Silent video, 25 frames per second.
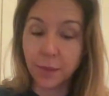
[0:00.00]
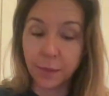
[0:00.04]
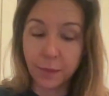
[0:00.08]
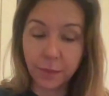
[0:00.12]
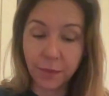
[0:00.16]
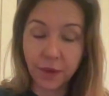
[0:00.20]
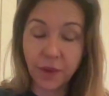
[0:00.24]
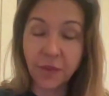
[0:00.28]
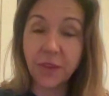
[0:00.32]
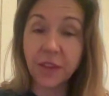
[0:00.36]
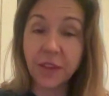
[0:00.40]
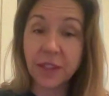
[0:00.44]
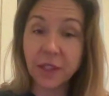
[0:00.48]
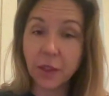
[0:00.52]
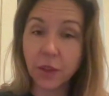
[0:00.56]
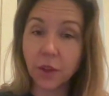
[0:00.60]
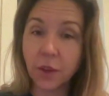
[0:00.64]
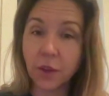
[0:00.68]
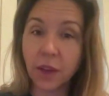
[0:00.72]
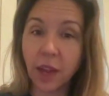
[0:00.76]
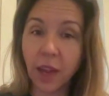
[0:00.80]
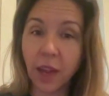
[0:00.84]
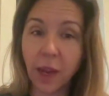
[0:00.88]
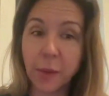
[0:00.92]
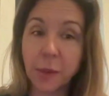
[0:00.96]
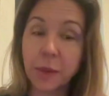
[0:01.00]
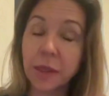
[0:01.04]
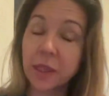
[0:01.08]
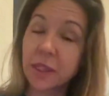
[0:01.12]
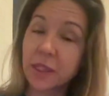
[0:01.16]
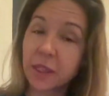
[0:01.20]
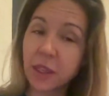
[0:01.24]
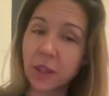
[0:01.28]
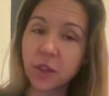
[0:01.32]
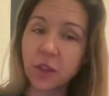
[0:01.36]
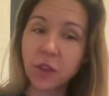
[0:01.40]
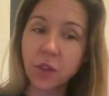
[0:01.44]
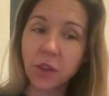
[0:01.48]
how do you take
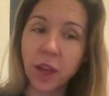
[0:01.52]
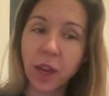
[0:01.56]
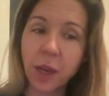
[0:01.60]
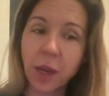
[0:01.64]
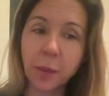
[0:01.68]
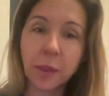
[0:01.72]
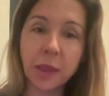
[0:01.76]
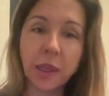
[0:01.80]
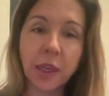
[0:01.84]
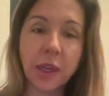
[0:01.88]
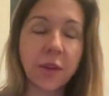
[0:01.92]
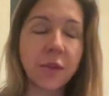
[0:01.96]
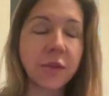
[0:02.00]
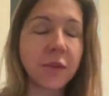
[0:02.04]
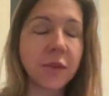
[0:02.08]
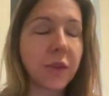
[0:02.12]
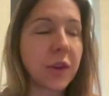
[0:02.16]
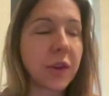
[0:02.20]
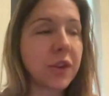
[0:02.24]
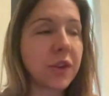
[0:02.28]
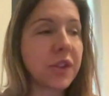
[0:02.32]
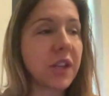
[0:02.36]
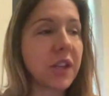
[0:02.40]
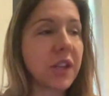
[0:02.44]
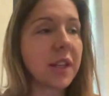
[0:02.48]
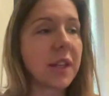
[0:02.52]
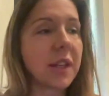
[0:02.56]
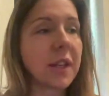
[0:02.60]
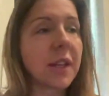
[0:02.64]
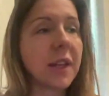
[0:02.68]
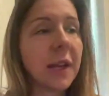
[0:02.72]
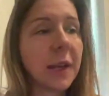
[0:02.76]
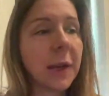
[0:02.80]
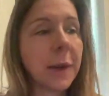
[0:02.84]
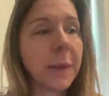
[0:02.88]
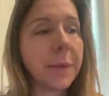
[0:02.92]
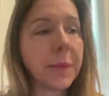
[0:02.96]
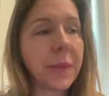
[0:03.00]
a physical game and a
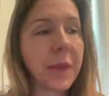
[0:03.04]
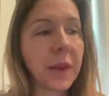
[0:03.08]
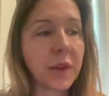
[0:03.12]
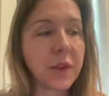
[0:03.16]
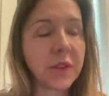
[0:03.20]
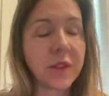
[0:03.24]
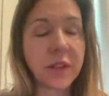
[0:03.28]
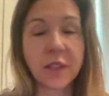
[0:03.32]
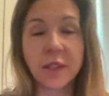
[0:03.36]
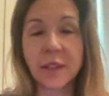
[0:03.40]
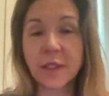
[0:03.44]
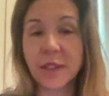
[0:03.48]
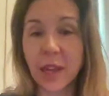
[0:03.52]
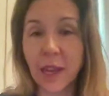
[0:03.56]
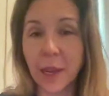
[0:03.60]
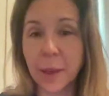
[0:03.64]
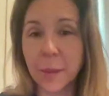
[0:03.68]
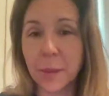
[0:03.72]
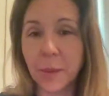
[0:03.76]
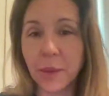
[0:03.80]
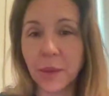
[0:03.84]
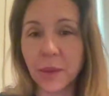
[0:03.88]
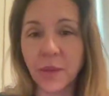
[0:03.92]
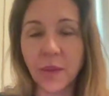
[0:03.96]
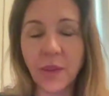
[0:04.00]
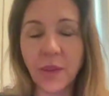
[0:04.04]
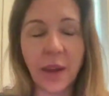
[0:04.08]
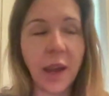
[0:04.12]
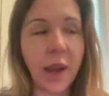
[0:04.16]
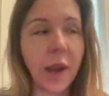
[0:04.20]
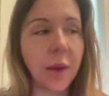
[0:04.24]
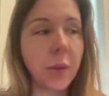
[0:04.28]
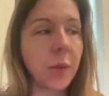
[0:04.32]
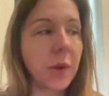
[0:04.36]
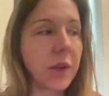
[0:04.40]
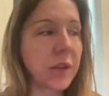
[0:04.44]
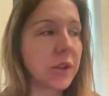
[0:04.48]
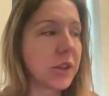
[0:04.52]
digital game and converge it? And
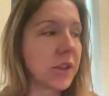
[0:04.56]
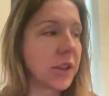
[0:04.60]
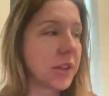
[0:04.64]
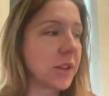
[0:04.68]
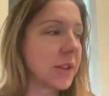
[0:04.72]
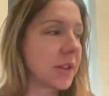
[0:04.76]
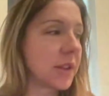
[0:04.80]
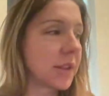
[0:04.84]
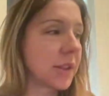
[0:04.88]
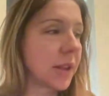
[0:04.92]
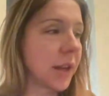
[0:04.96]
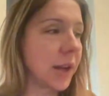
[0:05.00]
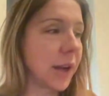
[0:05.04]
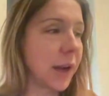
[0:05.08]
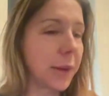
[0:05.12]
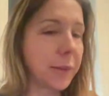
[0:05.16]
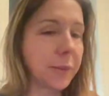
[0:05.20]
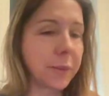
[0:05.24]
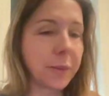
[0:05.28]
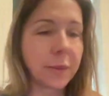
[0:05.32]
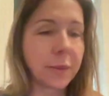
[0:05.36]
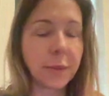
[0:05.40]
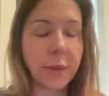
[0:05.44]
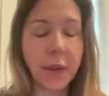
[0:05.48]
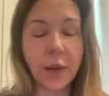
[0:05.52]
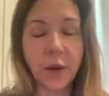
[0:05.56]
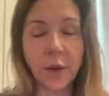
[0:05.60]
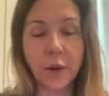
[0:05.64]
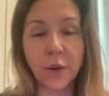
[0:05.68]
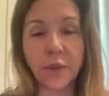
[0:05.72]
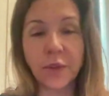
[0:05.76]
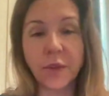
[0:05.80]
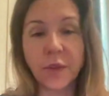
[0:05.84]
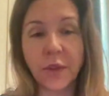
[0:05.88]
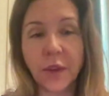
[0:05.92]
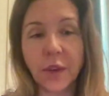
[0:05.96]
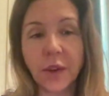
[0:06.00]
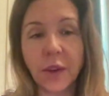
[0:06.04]
there's an example of
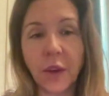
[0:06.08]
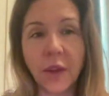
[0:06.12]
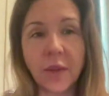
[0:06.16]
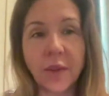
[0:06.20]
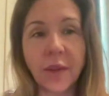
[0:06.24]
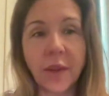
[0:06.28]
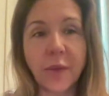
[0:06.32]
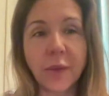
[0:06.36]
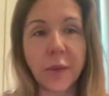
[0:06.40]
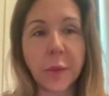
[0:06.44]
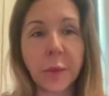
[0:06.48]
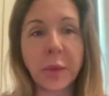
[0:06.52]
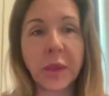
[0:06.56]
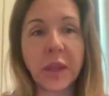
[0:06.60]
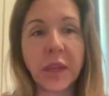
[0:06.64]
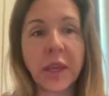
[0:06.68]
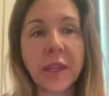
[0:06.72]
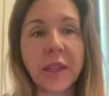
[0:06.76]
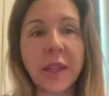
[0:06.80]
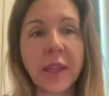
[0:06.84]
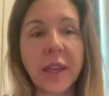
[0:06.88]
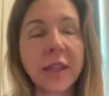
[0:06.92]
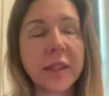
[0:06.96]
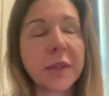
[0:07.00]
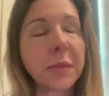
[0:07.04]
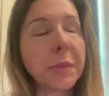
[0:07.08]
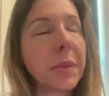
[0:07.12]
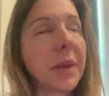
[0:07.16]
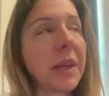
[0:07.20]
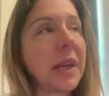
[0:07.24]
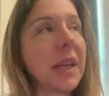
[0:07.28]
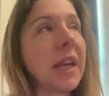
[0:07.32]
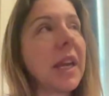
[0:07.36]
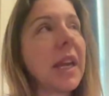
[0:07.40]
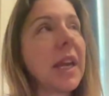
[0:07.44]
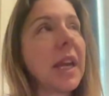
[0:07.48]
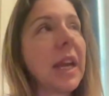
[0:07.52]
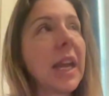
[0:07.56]
that, which is, I don't know
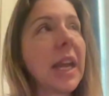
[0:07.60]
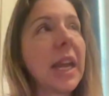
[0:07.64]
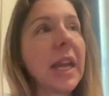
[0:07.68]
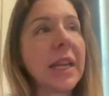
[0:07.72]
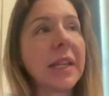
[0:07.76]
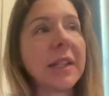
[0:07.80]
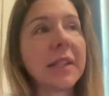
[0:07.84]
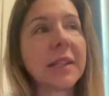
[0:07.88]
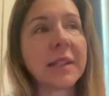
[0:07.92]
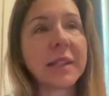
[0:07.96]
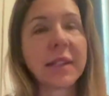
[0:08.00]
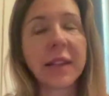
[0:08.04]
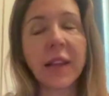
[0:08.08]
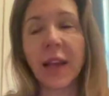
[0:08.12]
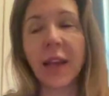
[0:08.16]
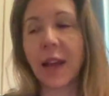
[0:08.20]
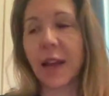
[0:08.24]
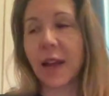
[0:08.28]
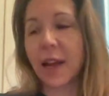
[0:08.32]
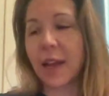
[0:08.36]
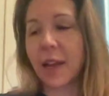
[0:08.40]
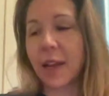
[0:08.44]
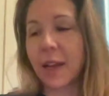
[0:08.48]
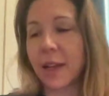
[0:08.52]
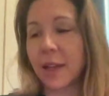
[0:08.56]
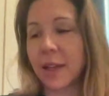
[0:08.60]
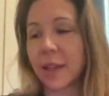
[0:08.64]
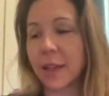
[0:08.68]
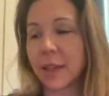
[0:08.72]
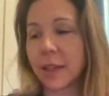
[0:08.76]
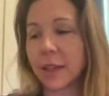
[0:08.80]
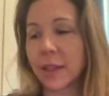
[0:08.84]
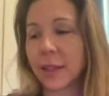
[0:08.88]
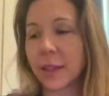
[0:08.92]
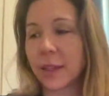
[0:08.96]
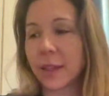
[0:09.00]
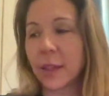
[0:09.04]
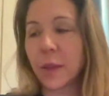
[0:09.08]
if y'all have ever played this, but
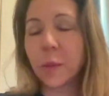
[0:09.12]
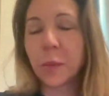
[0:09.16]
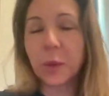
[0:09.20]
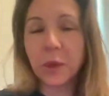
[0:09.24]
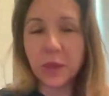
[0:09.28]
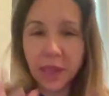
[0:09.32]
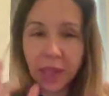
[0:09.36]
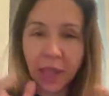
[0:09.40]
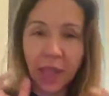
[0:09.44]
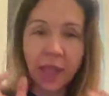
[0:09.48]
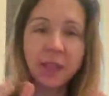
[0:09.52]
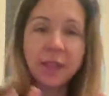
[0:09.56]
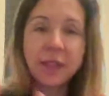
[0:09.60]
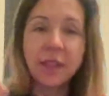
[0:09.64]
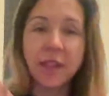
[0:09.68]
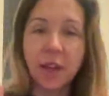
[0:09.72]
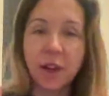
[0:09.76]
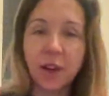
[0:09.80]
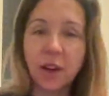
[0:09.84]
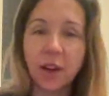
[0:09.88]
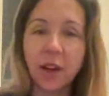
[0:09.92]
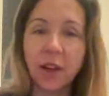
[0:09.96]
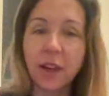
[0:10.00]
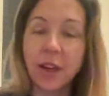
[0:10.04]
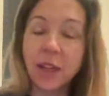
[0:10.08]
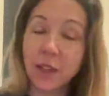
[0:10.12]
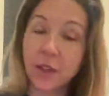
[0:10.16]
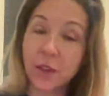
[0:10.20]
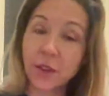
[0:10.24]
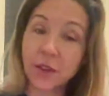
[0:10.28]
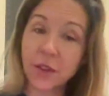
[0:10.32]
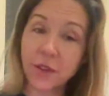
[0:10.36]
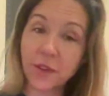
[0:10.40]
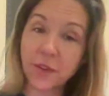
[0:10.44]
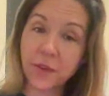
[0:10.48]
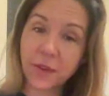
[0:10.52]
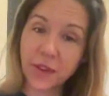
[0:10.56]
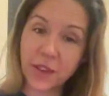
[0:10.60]
it's,
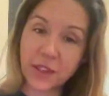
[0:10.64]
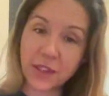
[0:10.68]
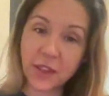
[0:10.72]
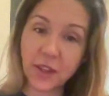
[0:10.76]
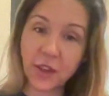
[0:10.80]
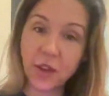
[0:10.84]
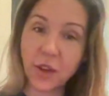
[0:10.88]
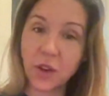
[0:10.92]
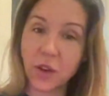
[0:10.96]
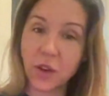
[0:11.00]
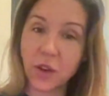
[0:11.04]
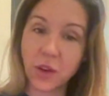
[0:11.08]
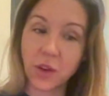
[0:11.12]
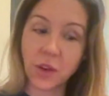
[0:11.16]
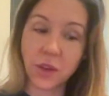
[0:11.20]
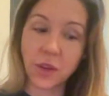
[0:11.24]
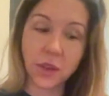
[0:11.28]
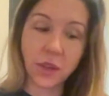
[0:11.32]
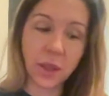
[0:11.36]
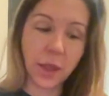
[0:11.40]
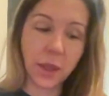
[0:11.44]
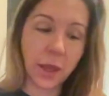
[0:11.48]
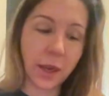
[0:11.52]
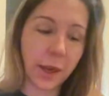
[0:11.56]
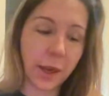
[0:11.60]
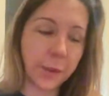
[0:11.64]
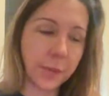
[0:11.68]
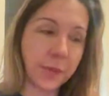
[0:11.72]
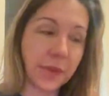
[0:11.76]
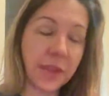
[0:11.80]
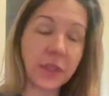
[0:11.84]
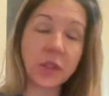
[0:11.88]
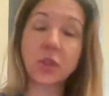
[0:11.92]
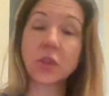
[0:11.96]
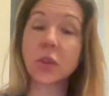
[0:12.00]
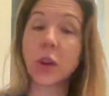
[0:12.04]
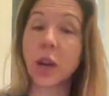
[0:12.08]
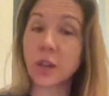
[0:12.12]
you put the headset on and there's
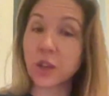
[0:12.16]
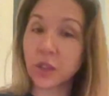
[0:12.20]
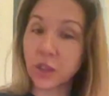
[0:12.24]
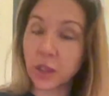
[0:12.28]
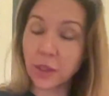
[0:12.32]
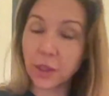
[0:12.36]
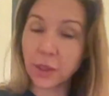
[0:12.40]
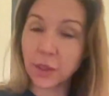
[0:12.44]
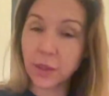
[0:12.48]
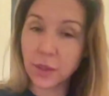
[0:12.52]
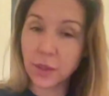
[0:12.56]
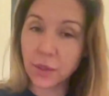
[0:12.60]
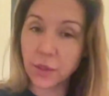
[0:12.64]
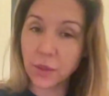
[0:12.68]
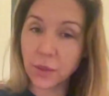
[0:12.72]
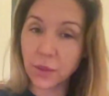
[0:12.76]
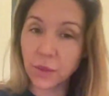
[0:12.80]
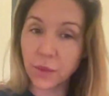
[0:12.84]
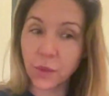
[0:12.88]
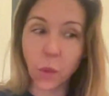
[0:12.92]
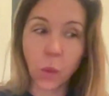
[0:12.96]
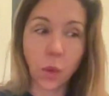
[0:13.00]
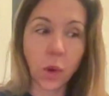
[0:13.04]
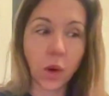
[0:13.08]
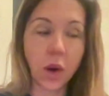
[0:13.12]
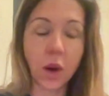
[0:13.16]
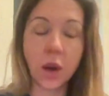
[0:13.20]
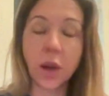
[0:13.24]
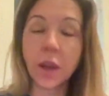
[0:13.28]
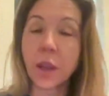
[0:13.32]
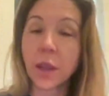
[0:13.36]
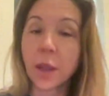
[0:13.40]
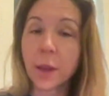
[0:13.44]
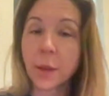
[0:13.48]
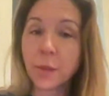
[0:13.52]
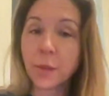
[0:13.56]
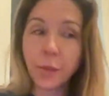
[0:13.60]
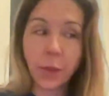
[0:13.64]
a physical
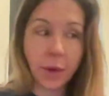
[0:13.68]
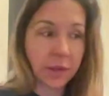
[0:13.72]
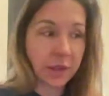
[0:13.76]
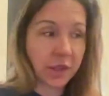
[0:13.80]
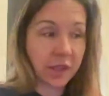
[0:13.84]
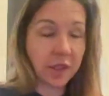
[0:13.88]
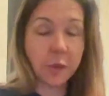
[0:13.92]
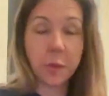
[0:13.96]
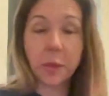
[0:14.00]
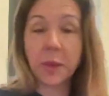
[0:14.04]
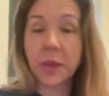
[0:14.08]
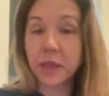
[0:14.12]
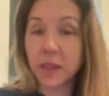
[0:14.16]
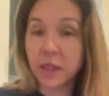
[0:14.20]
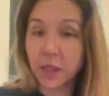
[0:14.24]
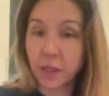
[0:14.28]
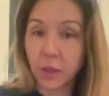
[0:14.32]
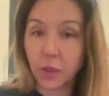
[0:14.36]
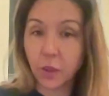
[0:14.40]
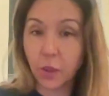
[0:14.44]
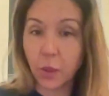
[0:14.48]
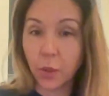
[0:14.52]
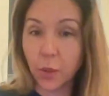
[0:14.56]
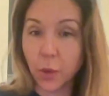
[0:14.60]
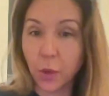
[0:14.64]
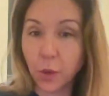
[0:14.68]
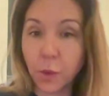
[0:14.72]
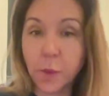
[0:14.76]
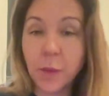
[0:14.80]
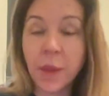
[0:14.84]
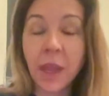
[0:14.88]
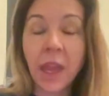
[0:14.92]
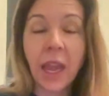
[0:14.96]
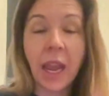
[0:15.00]
instructions for